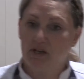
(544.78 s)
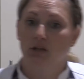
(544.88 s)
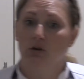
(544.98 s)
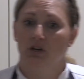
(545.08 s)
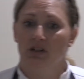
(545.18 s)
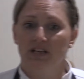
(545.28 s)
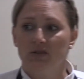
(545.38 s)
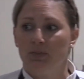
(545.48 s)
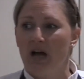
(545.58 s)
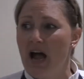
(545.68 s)
be alone in
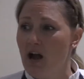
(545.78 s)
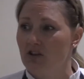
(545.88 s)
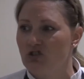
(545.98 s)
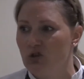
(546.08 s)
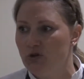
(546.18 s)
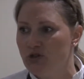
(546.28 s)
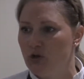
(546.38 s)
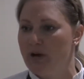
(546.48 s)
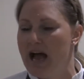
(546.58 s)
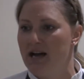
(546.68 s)
this, but I also use
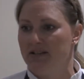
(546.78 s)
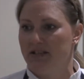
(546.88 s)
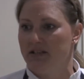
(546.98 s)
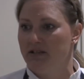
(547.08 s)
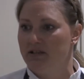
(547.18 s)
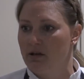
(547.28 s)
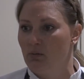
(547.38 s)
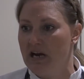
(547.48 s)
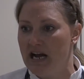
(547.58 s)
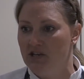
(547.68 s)
two acids
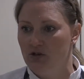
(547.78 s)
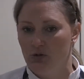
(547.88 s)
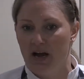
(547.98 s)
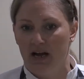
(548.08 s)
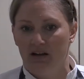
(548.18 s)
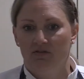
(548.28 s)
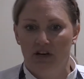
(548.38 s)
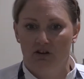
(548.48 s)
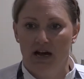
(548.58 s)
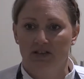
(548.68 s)
when I do my
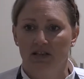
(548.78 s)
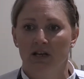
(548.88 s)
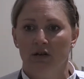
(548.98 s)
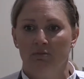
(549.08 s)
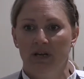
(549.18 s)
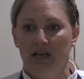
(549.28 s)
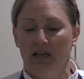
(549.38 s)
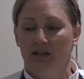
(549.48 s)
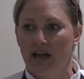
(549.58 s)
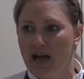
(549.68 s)
vinaigrettes,
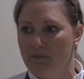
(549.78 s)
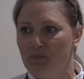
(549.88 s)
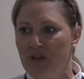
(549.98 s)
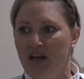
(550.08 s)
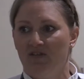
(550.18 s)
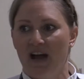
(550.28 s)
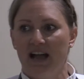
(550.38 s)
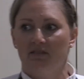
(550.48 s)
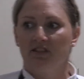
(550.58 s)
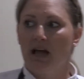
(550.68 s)
meaning that if I
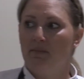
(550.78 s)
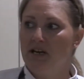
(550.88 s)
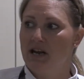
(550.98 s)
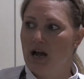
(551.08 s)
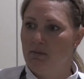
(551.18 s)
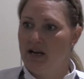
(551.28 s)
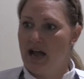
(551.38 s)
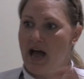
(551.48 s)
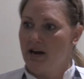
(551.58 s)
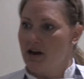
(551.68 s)
have lemon, I might
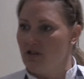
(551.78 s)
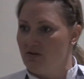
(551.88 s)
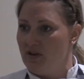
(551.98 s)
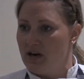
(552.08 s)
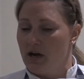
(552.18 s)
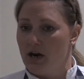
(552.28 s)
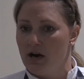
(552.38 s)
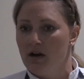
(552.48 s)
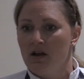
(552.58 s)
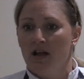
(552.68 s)
add another
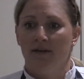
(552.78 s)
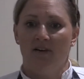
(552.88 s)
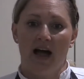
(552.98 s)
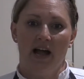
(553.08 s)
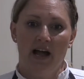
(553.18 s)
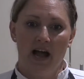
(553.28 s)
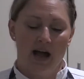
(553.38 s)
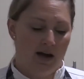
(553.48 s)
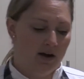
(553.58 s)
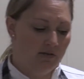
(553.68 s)
vinegar. If I
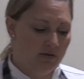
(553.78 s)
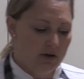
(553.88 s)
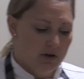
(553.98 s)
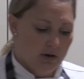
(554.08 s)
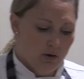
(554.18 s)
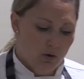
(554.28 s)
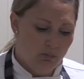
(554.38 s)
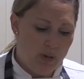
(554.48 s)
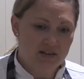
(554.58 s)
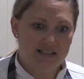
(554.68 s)
have
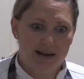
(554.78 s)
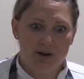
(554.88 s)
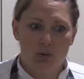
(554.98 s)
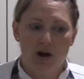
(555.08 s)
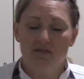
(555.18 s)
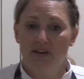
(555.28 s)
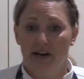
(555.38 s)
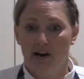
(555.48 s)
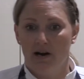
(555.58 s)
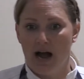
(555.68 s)
balsamic white
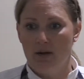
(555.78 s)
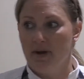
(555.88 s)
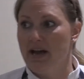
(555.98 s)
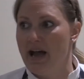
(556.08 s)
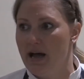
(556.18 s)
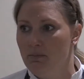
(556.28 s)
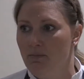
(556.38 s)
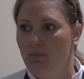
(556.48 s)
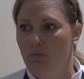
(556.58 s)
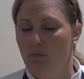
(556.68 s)
vinegar, I might add